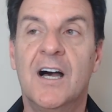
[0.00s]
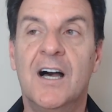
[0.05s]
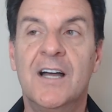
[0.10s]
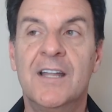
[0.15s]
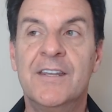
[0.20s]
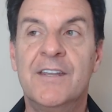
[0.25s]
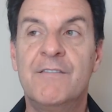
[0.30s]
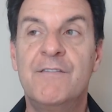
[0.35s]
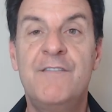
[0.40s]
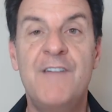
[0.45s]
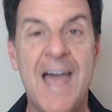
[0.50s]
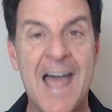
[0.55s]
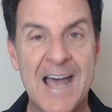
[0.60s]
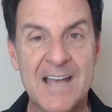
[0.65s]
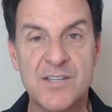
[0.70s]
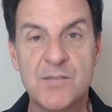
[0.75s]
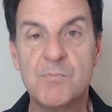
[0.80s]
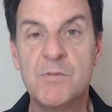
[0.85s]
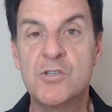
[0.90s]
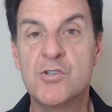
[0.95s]
the
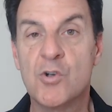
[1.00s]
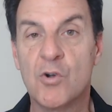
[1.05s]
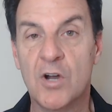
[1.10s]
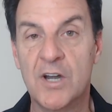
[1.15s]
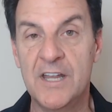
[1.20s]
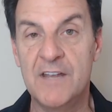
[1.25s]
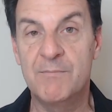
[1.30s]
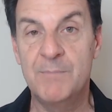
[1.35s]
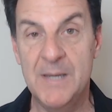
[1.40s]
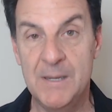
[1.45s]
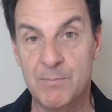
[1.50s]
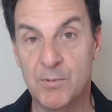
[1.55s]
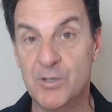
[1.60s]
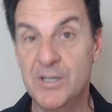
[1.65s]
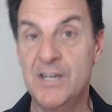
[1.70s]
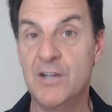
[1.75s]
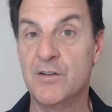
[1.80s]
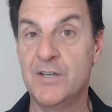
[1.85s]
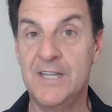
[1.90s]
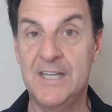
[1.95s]
vast majority of people
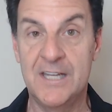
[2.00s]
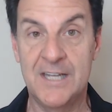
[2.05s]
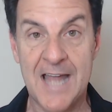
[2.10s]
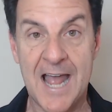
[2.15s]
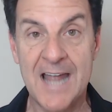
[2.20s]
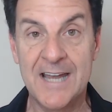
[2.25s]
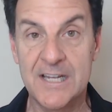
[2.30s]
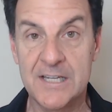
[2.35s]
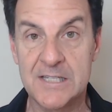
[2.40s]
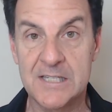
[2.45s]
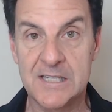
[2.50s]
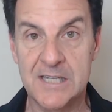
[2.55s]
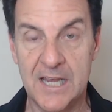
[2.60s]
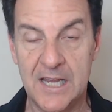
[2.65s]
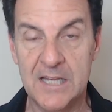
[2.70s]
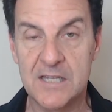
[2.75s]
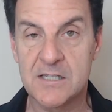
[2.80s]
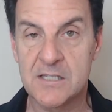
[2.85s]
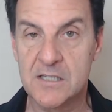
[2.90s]
here in the United States,